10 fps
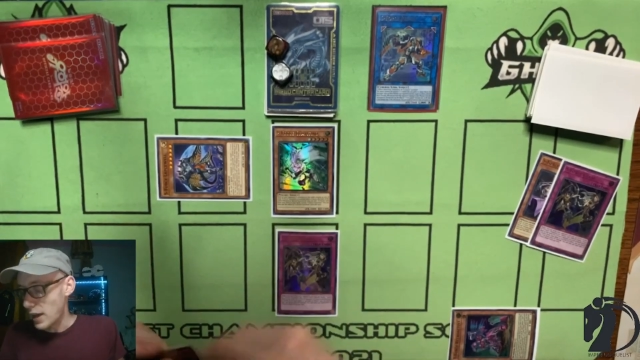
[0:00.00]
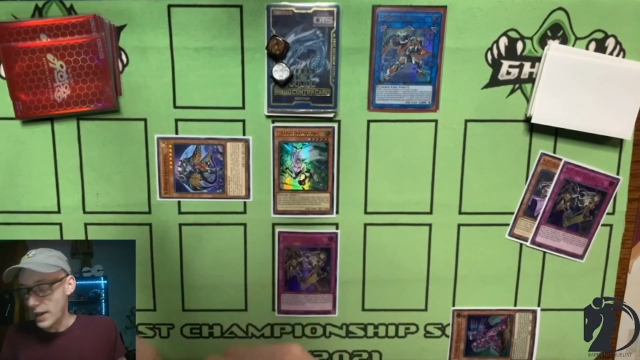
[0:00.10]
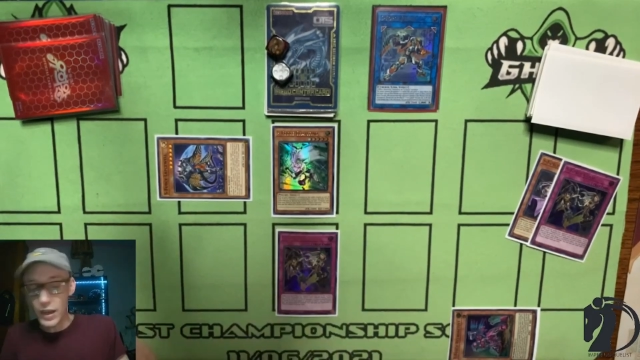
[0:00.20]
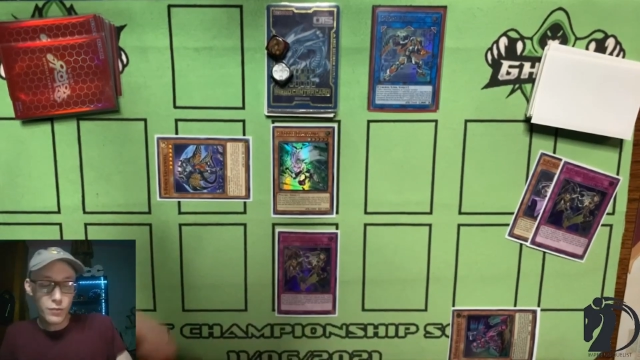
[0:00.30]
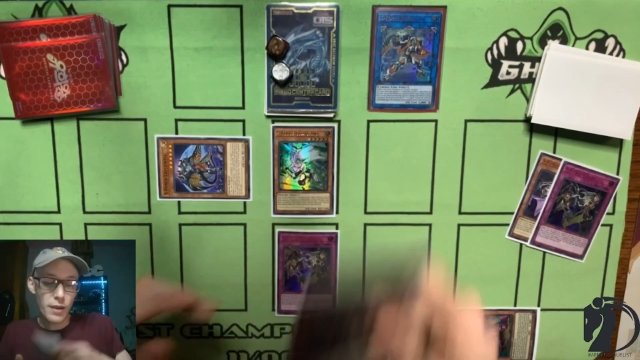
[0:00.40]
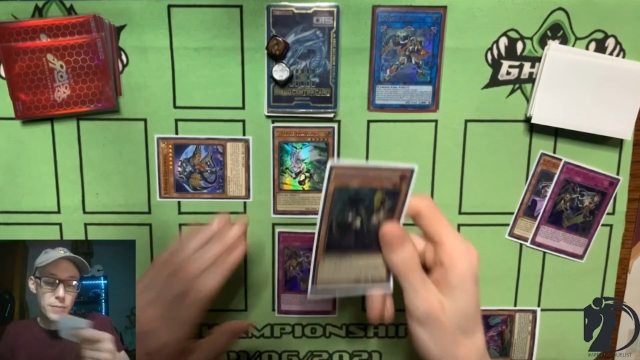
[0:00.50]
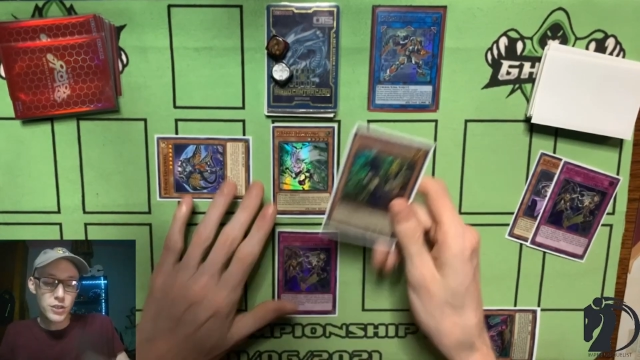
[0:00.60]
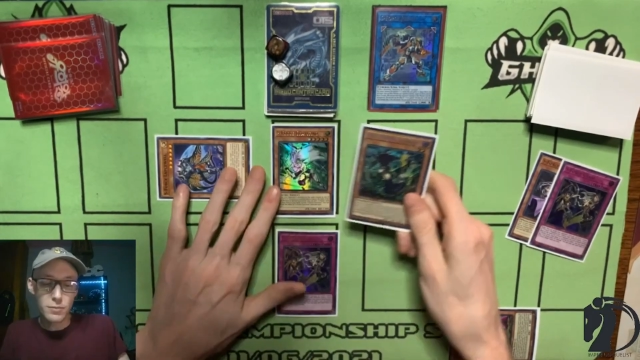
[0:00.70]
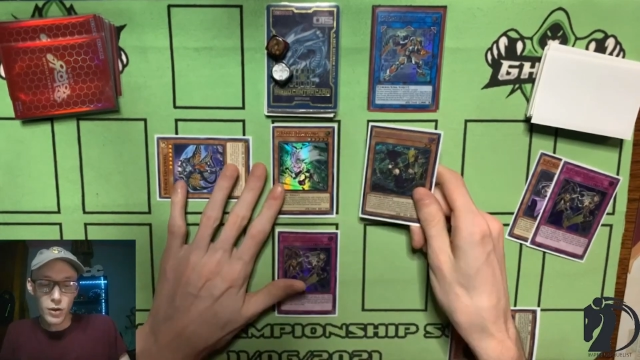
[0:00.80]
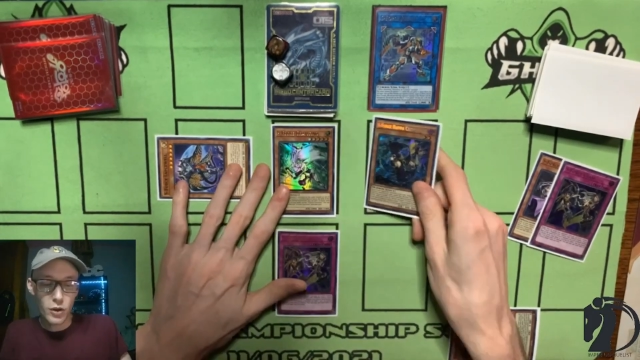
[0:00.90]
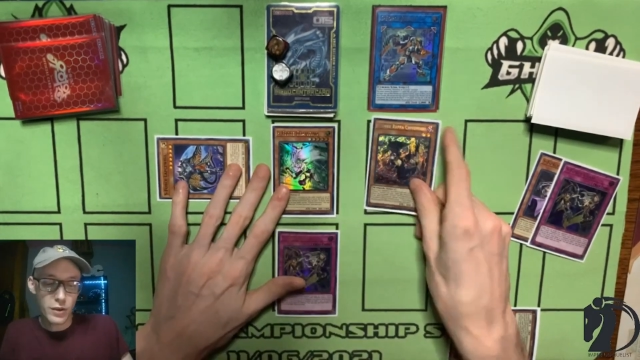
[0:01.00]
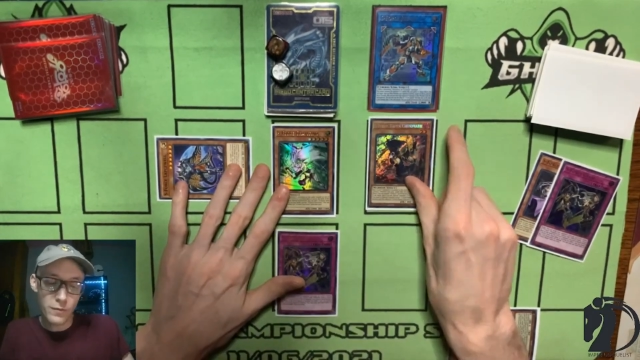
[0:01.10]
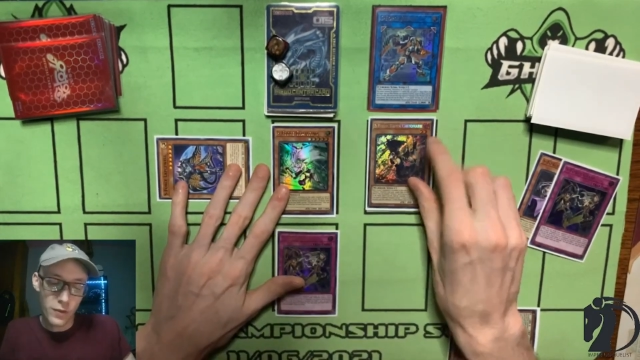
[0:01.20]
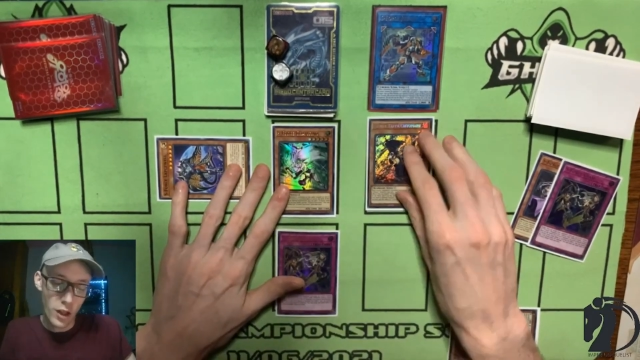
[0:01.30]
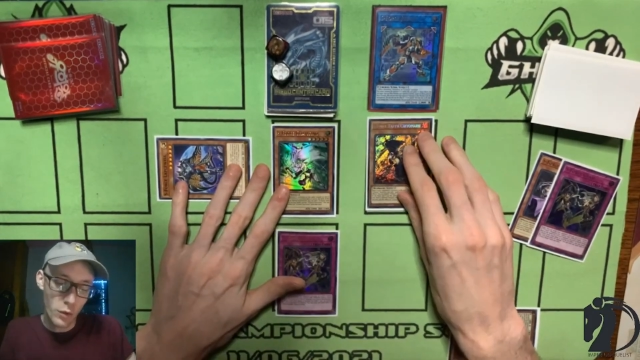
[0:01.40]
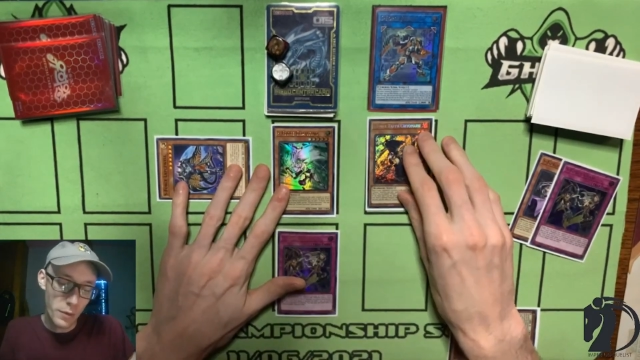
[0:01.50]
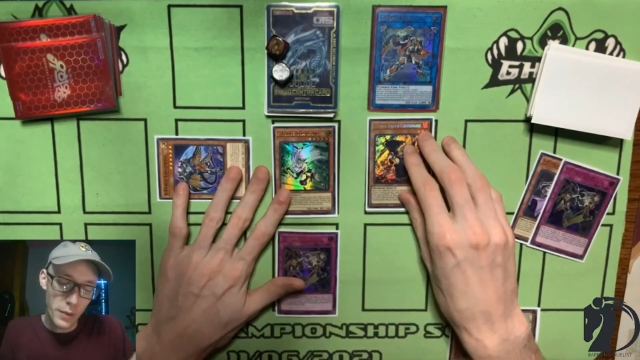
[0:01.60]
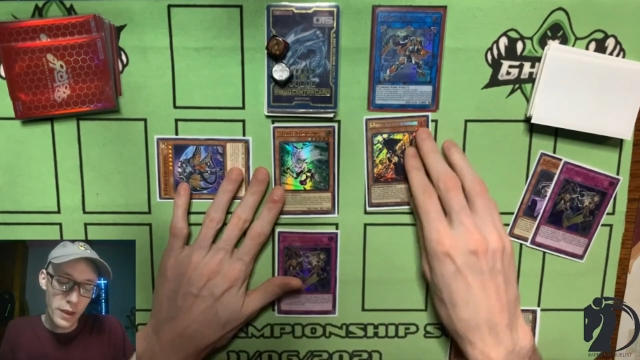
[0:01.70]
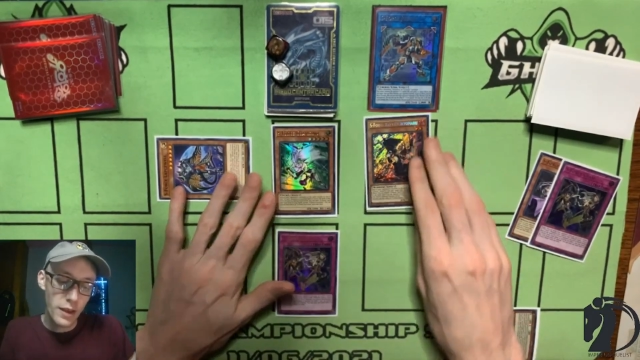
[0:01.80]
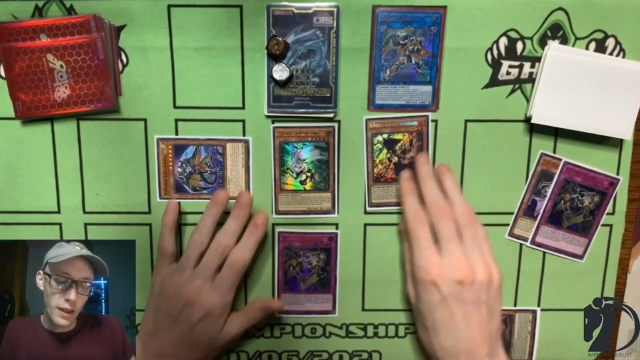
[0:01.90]
Again, Rapichiamaru can follow
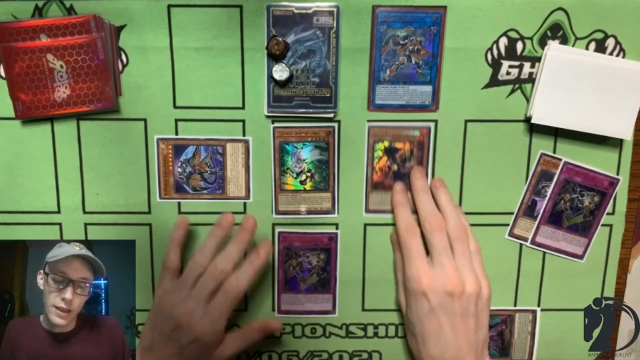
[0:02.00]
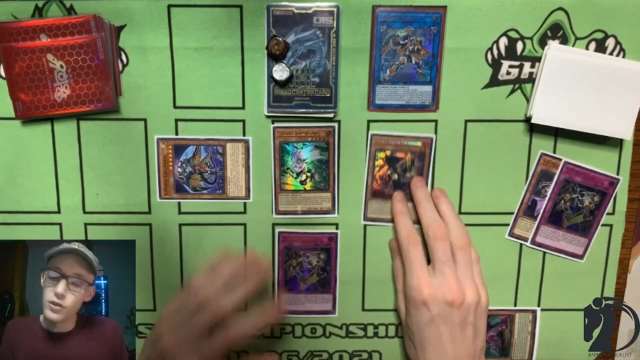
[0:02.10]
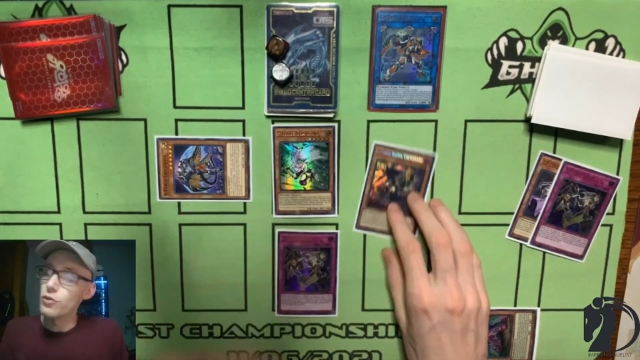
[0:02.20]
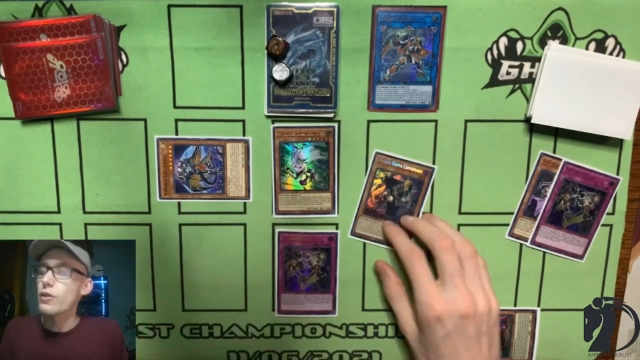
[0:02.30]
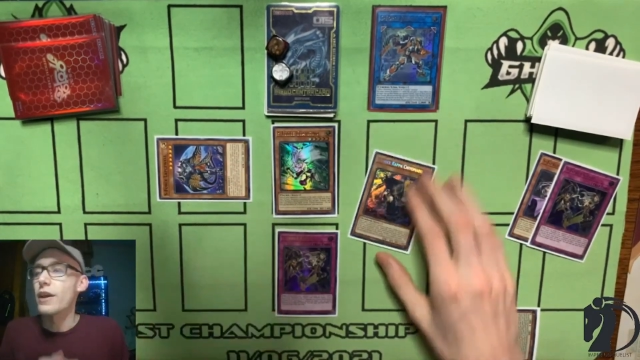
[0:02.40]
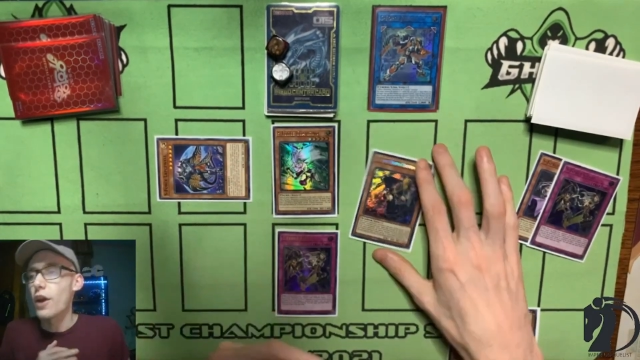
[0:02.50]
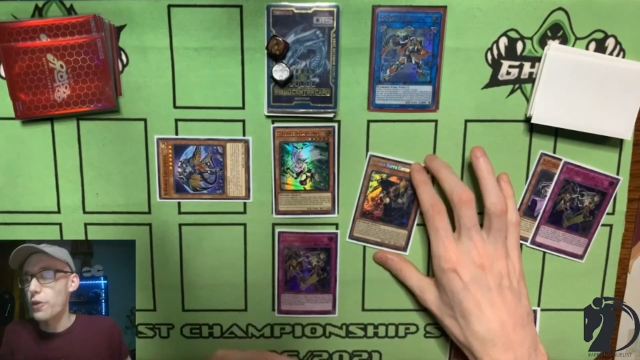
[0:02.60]
up and do, like,